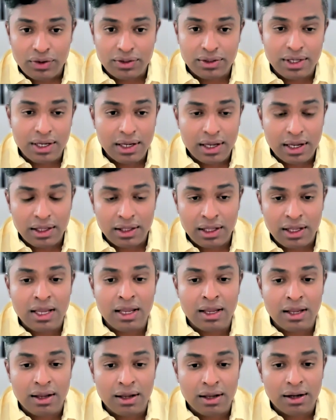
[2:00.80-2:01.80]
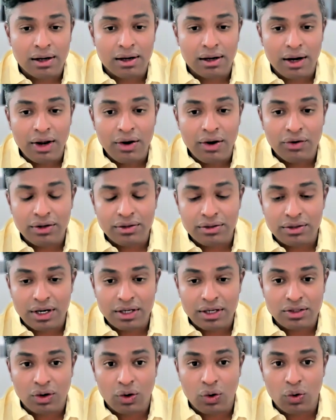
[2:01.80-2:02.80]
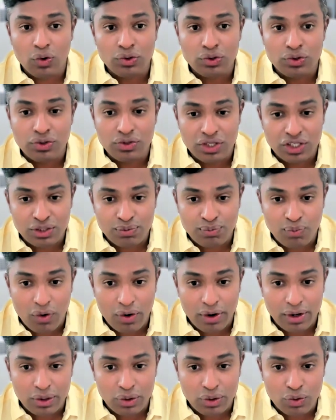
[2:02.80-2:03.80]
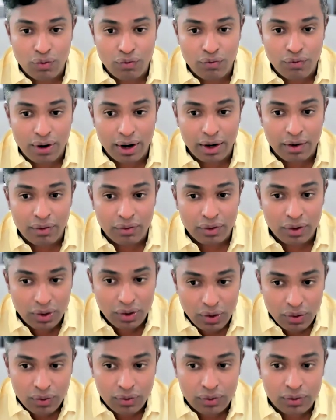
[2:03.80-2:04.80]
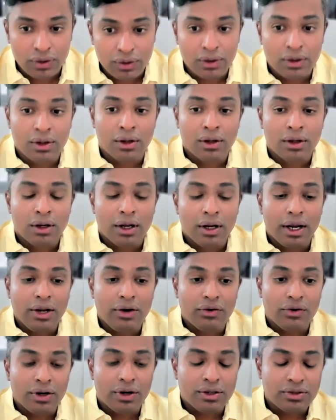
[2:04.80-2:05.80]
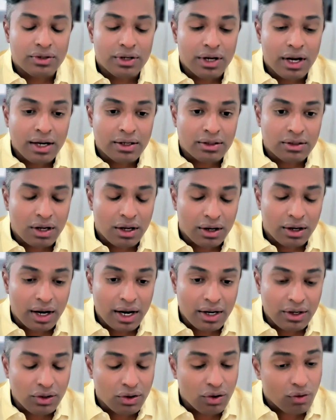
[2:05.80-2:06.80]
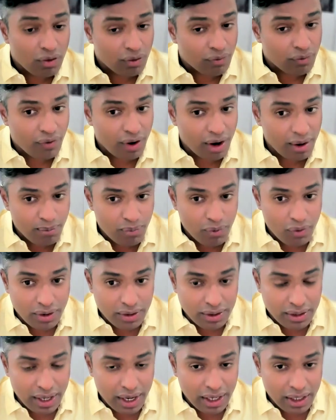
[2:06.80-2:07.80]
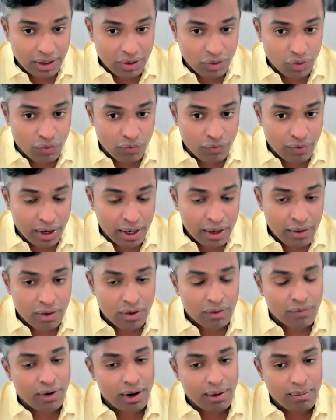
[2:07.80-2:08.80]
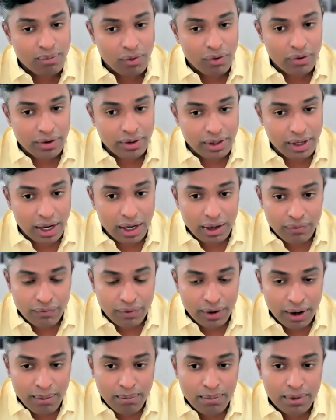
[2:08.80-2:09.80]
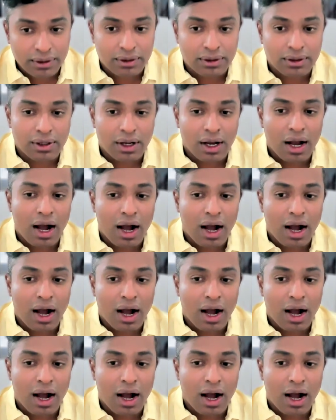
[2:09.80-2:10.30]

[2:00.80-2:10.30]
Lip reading: was thinking the interest rates are close to 6.25. No, interest rates are right now at 5.825 or 5.85, but